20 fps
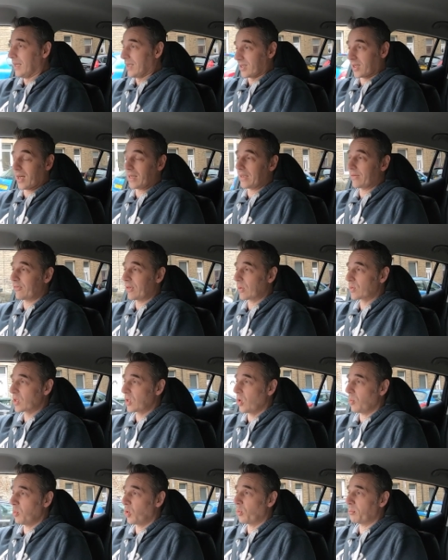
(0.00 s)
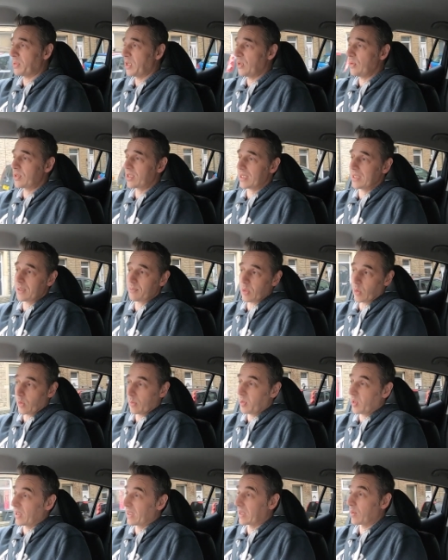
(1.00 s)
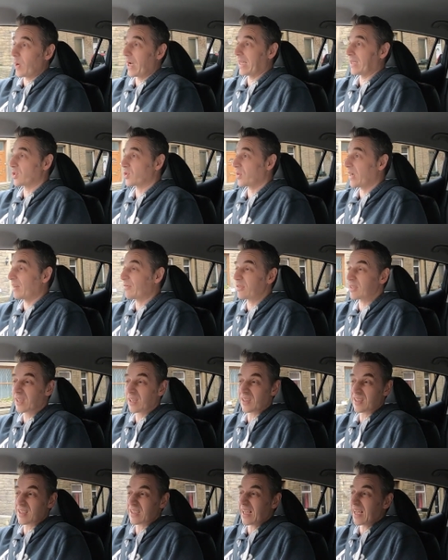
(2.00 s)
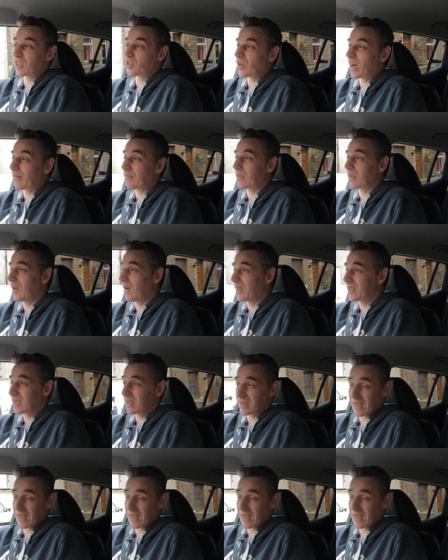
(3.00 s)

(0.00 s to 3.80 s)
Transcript: certainly feels a lot more muted, but we're pulling away in traffic at a set of traffic lights.